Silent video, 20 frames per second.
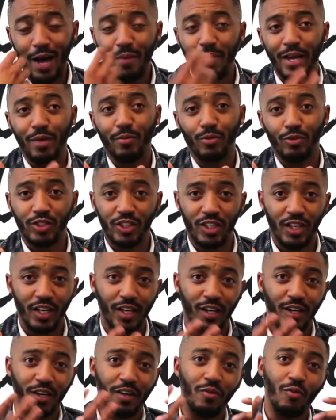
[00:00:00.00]
I'm able
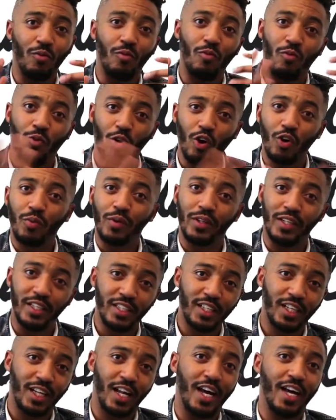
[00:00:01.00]
to work with
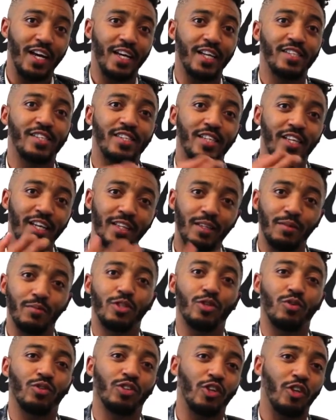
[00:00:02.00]
these clients, get them
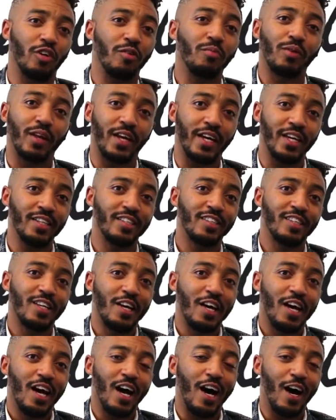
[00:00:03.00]
to a certain place,
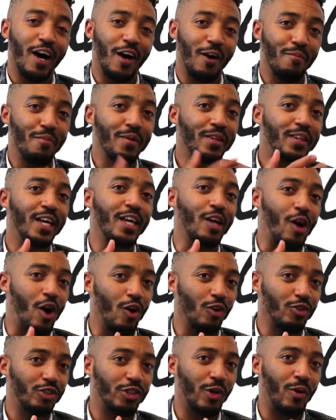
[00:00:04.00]
but then
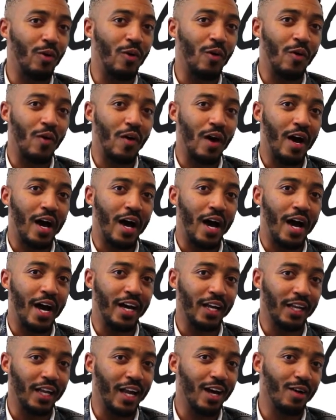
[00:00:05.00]
also
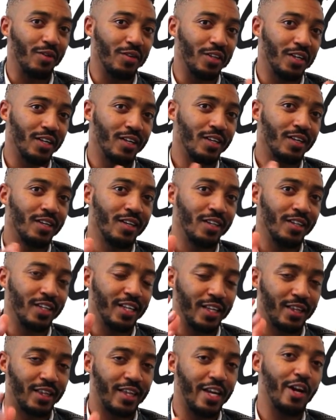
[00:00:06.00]
I allow the
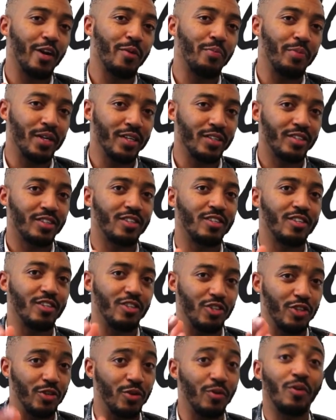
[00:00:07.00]
therapist
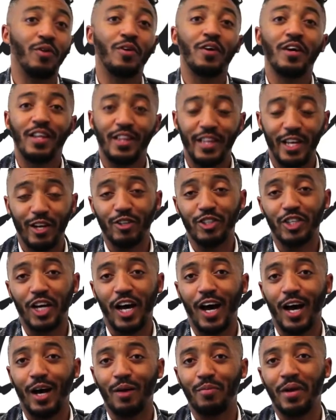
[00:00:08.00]
to do their
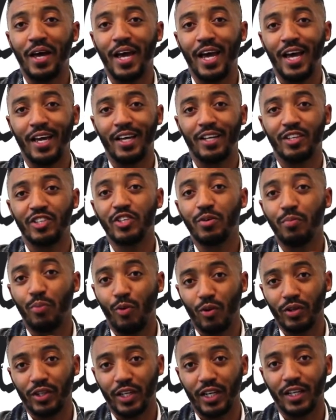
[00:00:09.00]
job and
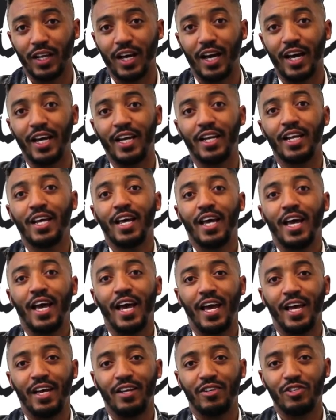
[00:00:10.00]
support the client
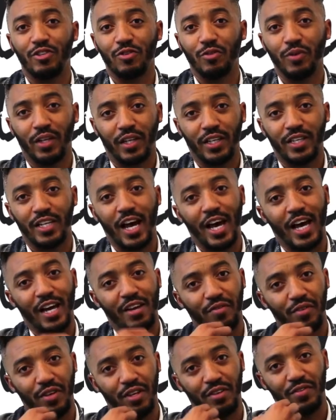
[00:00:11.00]
and to really
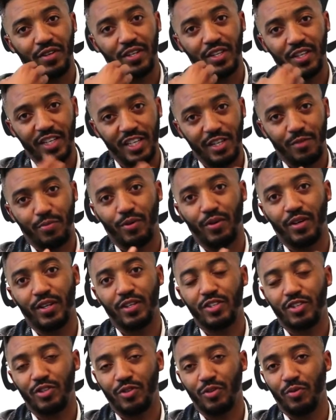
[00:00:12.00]
dive even deeper
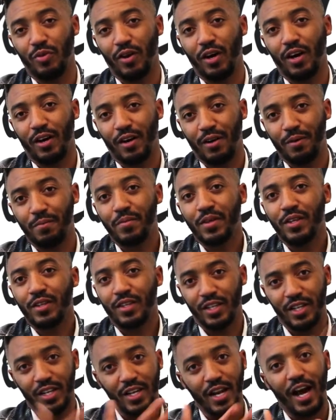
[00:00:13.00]
into
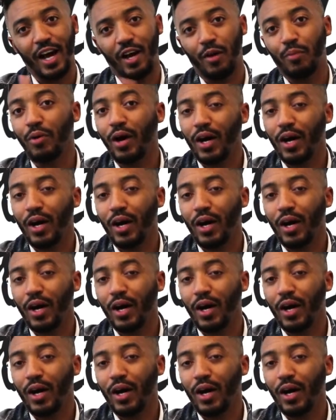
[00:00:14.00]
the denial